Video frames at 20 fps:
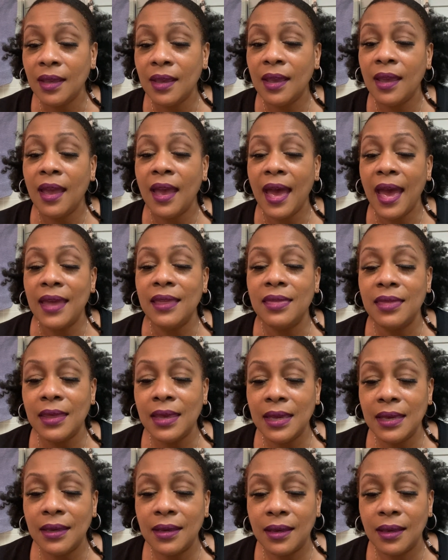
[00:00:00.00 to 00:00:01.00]
I
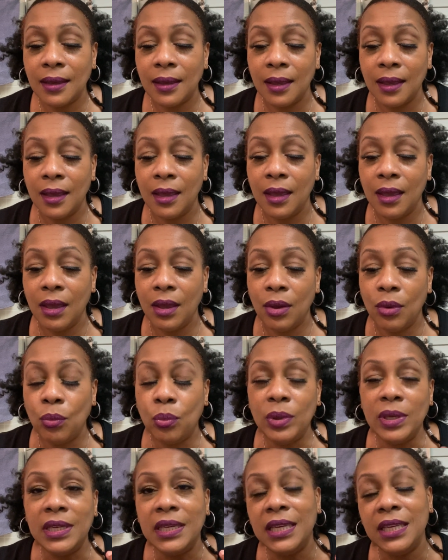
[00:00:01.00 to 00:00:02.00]
think we
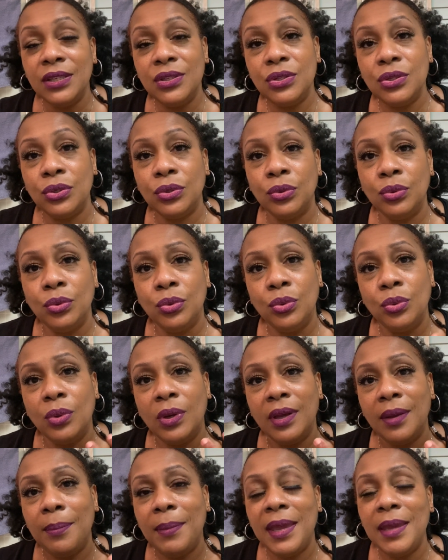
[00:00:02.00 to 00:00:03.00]
need to
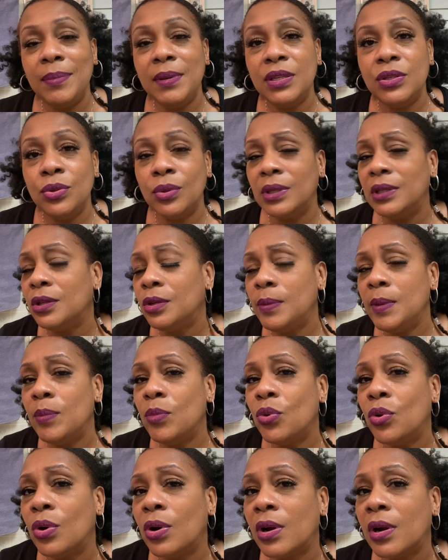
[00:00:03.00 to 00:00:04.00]
maybe do a little bit
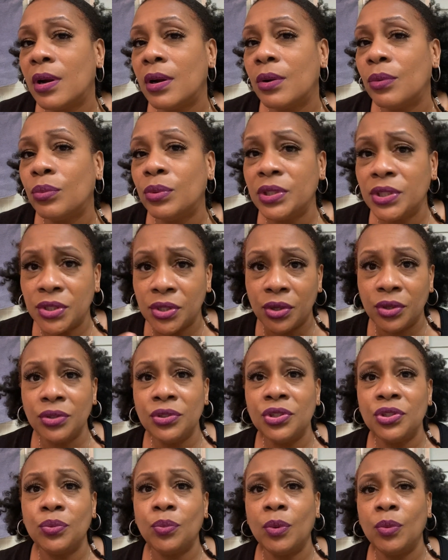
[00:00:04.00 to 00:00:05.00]
more research
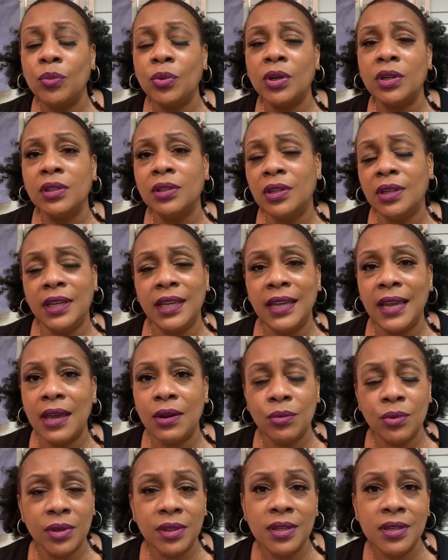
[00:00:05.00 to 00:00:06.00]
when we're looking at
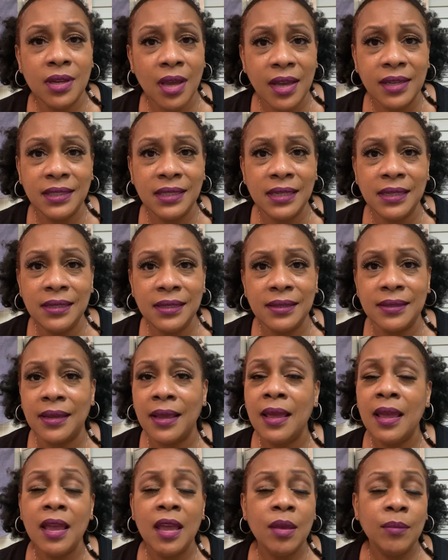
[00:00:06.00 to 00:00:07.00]
orthodontists
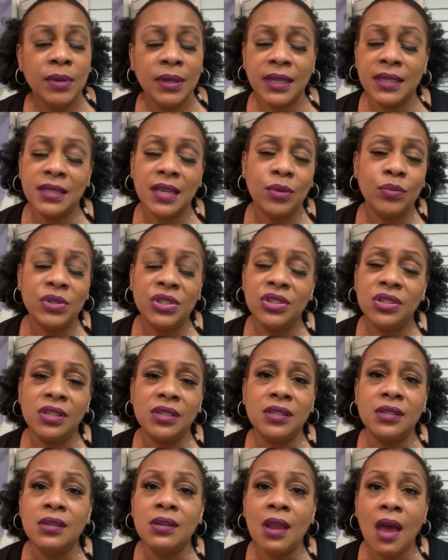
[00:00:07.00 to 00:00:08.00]
because I was just
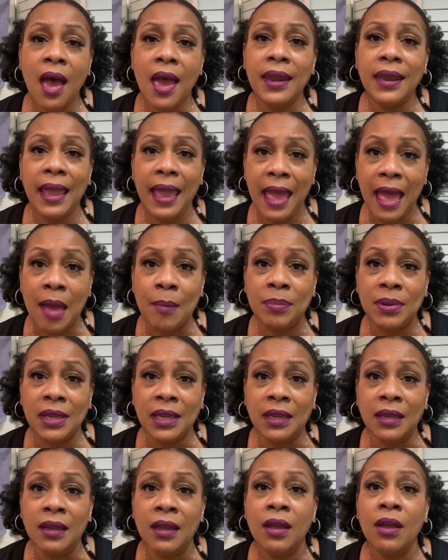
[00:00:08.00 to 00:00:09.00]
not happy
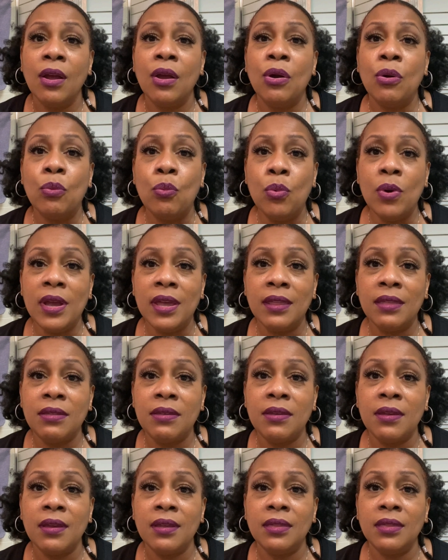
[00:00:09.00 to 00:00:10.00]
with
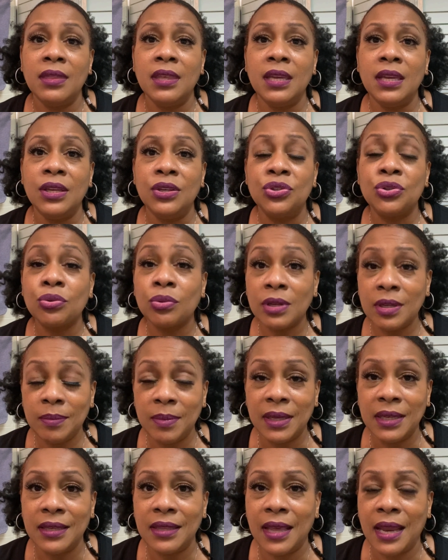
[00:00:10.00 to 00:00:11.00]
the
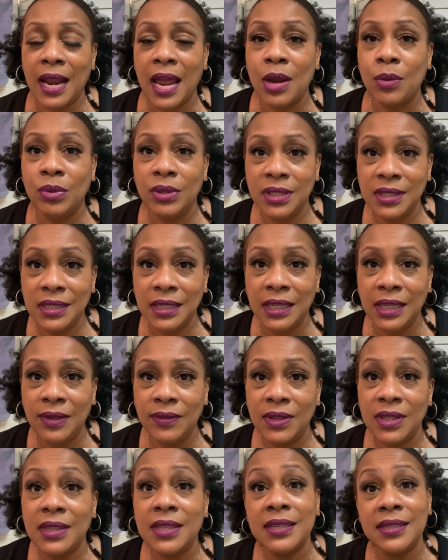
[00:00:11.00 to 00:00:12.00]
treatment that I received
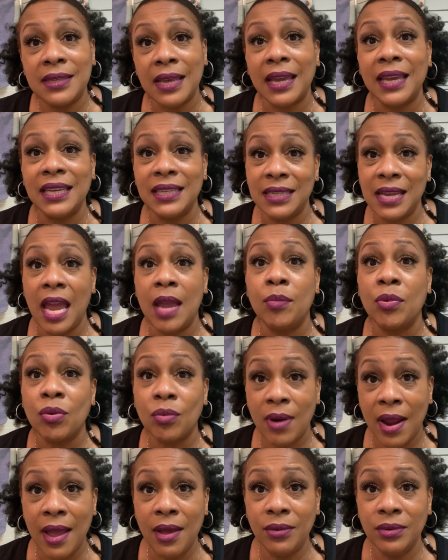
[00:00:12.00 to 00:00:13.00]
the second time
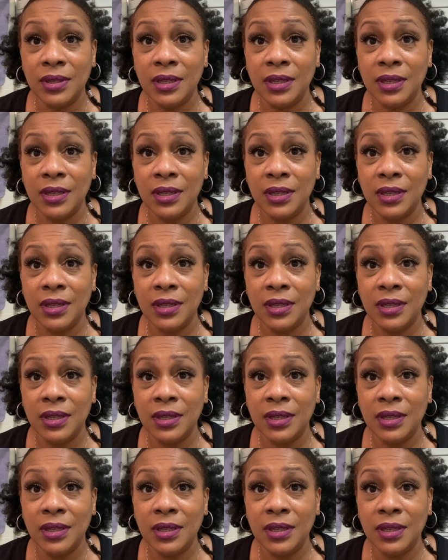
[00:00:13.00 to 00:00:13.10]
around.